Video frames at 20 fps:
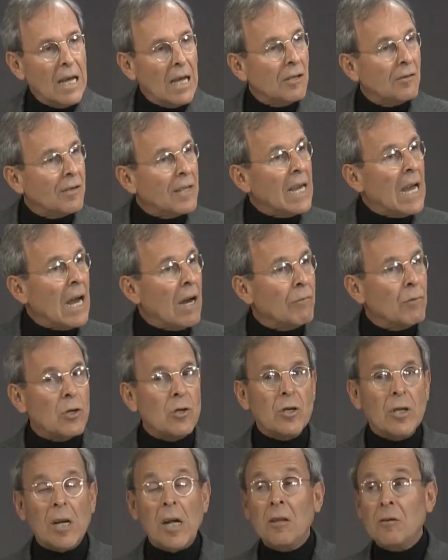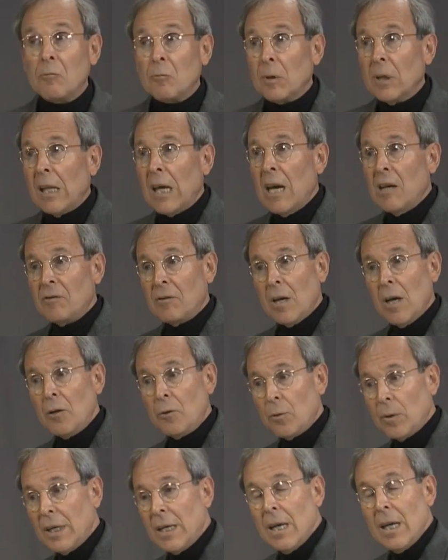as the average industrialized
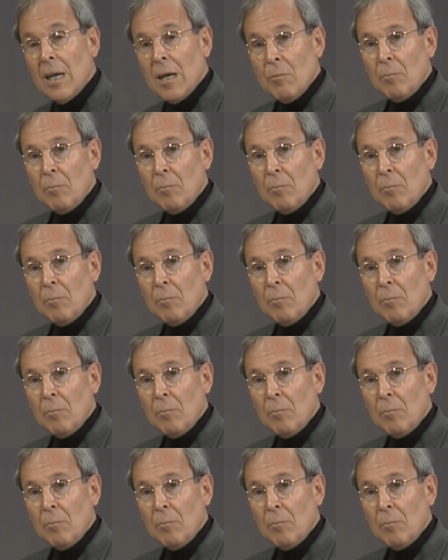country